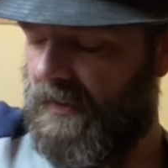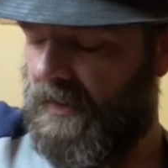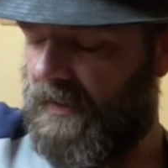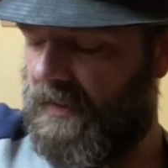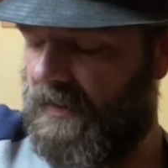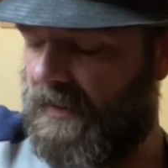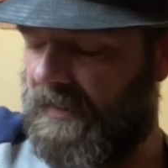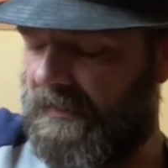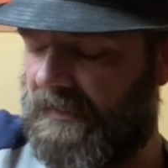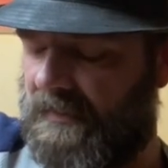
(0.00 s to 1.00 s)
And
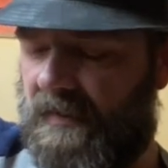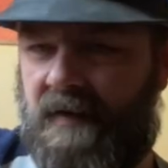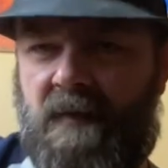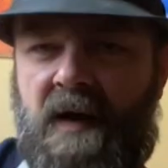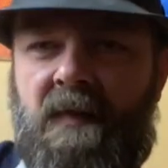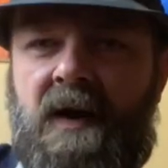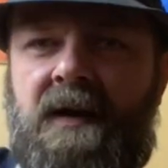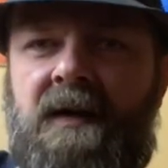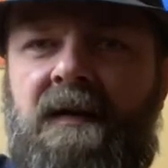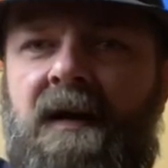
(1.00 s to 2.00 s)
this, in my
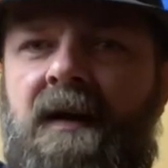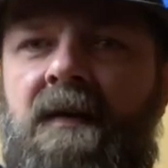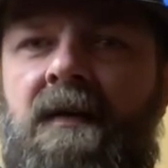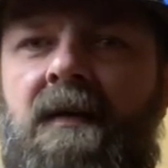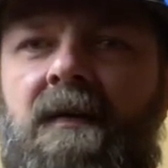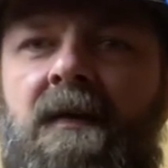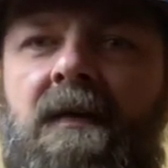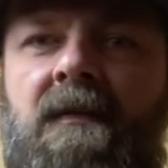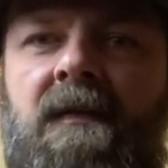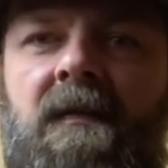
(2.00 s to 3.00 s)
mind, is kind of
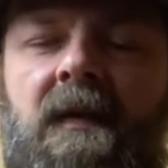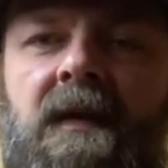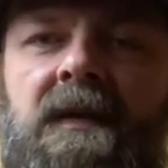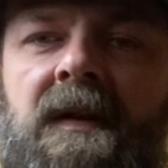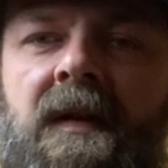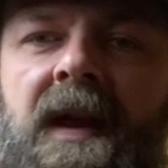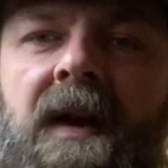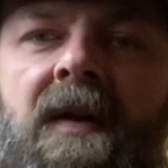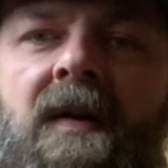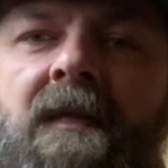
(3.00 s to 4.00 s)
the unsung
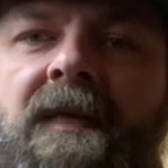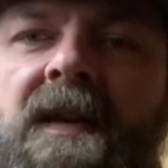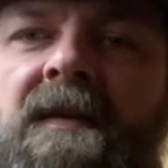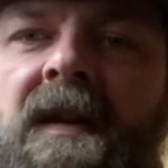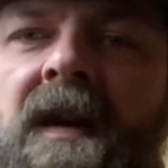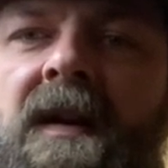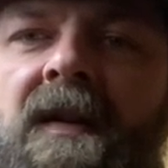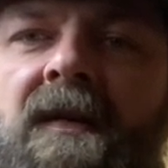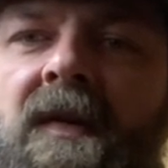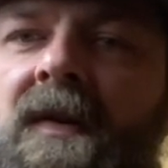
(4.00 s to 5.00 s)
hero of these kind of
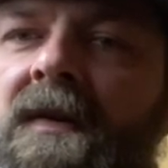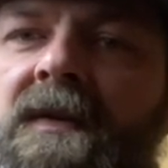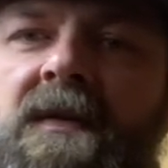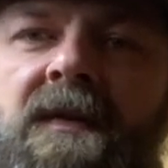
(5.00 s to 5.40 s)
guitars.